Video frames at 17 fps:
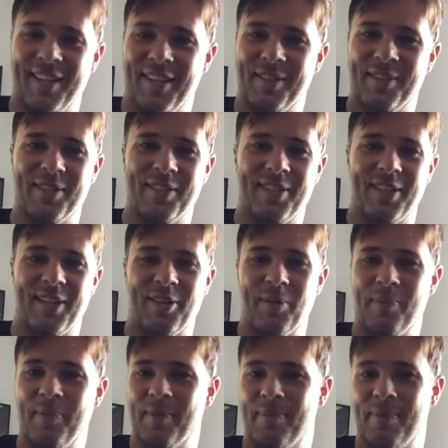you know, just I
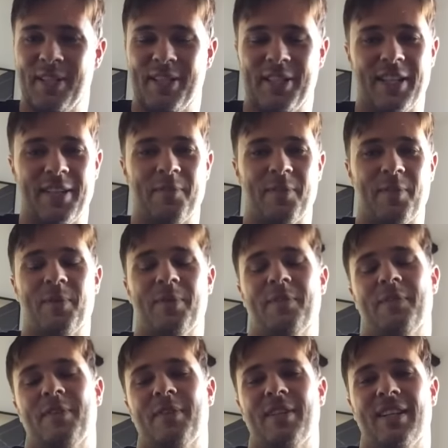hope you appreciate it for,
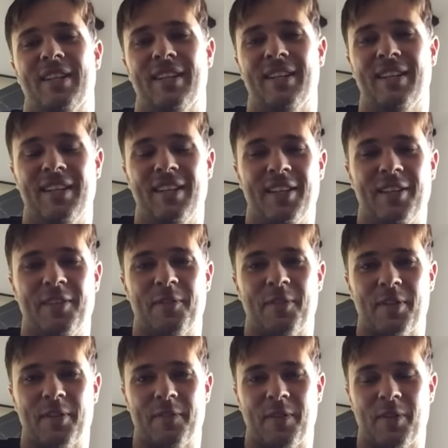for,
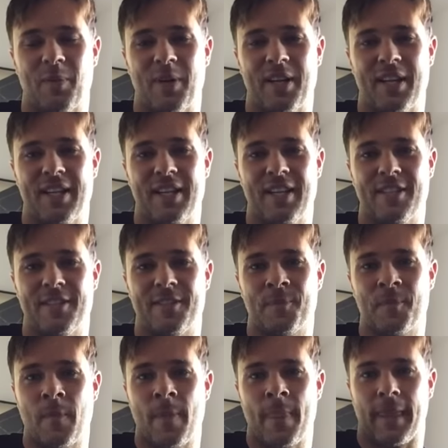for, for what it is.
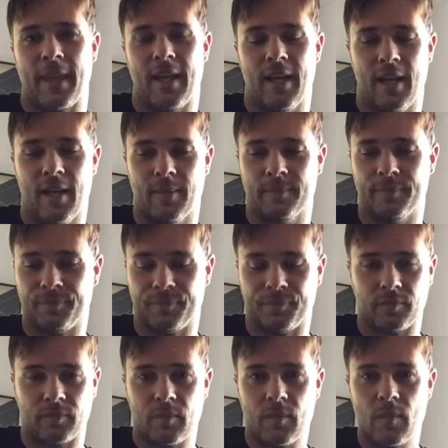Um,
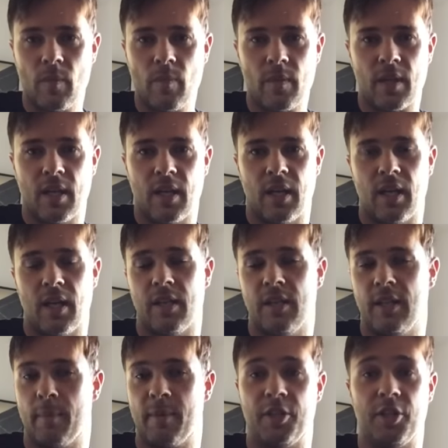
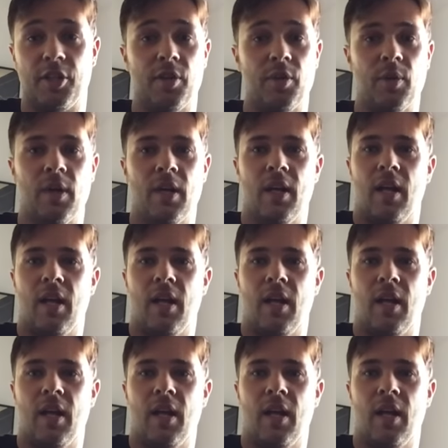number two,